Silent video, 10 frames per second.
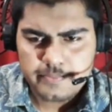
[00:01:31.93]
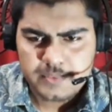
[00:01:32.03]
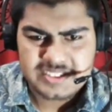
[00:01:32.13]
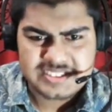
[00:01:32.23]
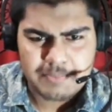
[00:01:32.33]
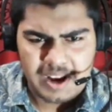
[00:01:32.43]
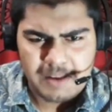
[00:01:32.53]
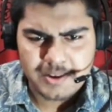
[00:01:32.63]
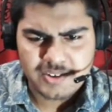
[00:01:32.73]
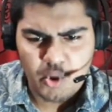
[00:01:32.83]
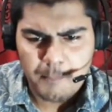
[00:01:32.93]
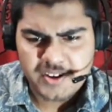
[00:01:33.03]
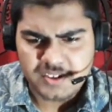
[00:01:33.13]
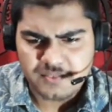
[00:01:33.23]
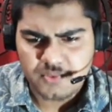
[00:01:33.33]
rural. It is a private
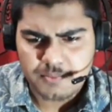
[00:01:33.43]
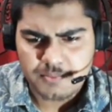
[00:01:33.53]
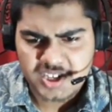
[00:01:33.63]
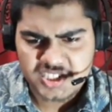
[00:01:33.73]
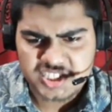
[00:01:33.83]
company from Russia.